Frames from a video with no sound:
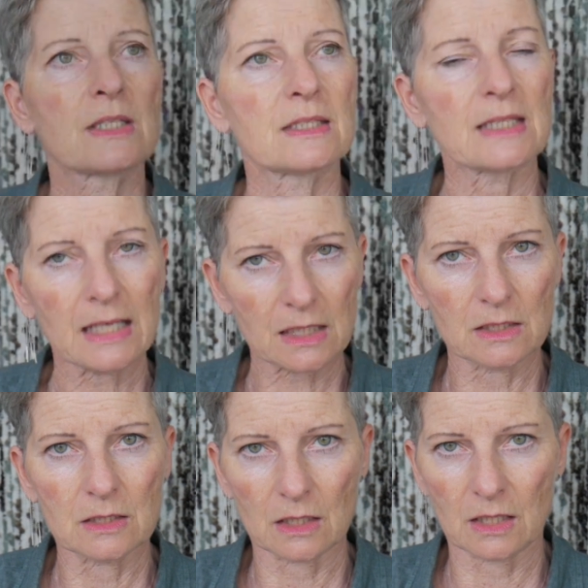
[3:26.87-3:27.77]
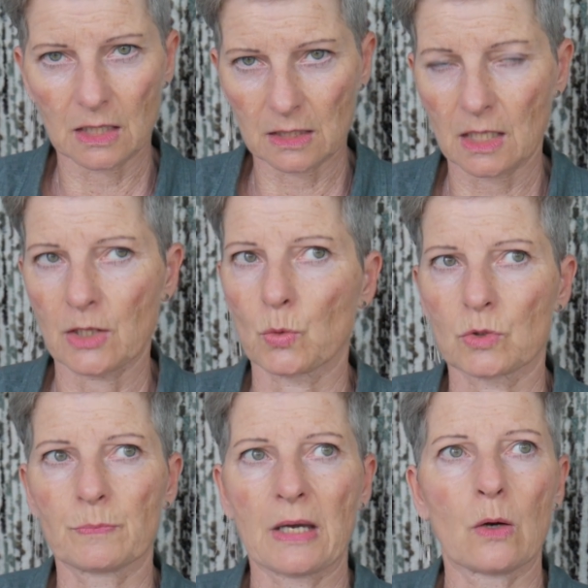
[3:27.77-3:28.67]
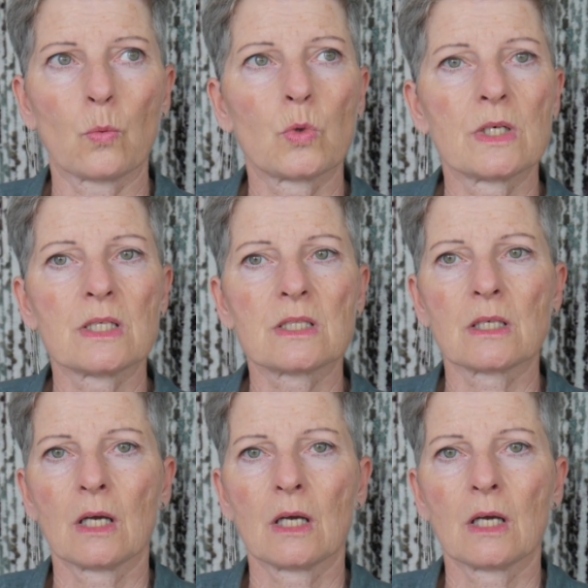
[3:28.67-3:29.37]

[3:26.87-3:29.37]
second thing that I thought about was